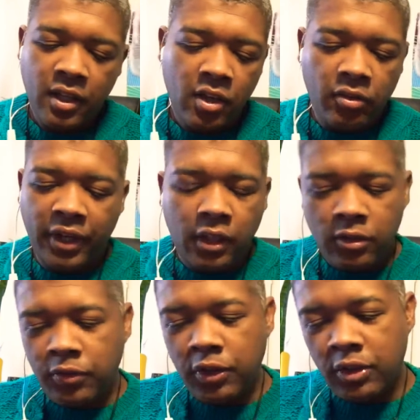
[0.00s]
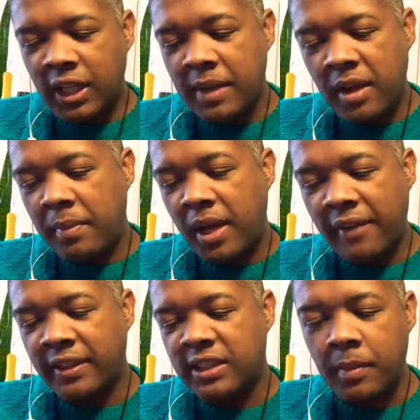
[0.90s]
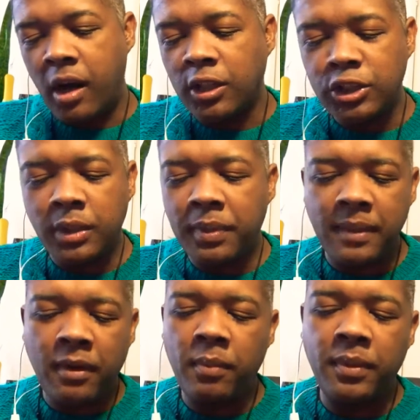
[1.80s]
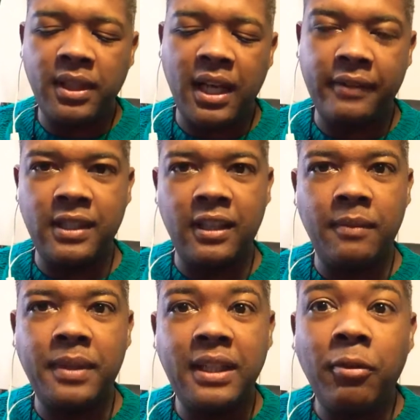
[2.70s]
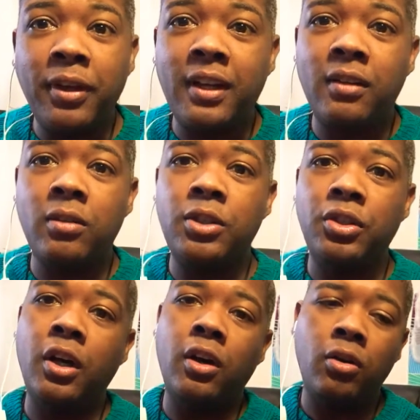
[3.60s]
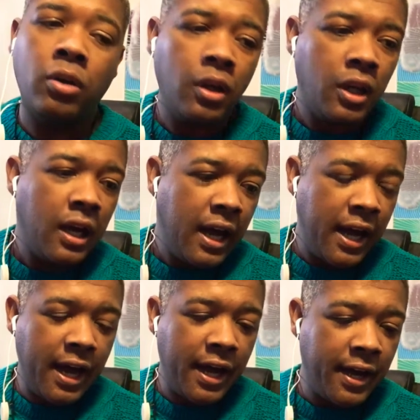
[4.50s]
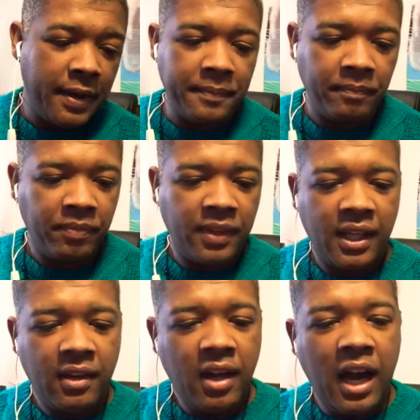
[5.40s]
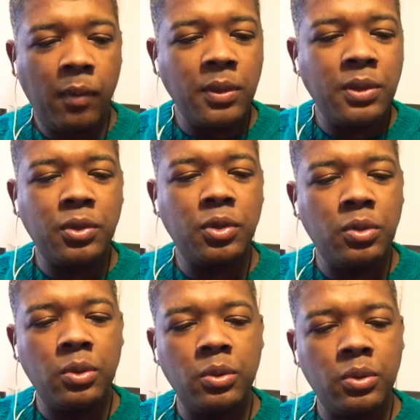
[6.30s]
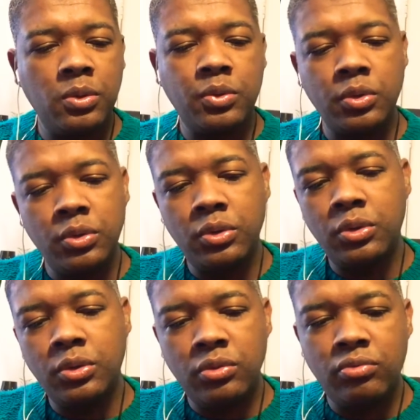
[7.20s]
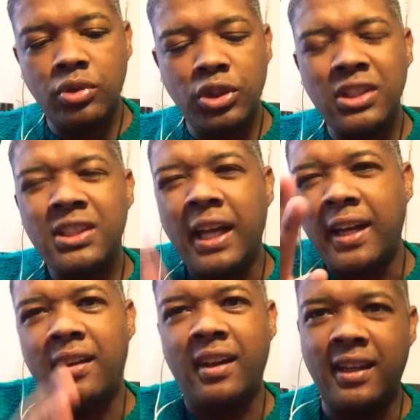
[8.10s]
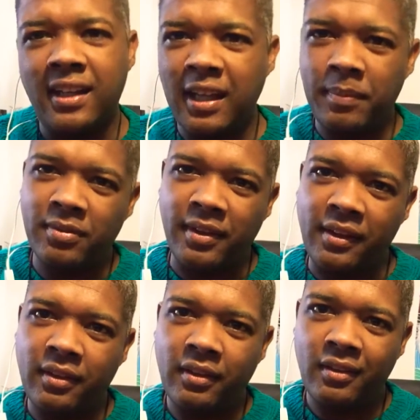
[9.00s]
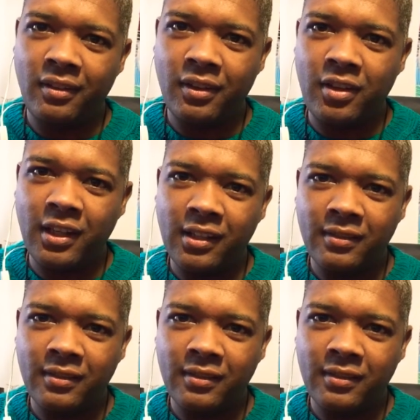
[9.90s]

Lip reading: For any of you that are maybe having some hardship at the moment, life's a little bit difficult, you know, I want you to just hang in there and keep the faith, okay?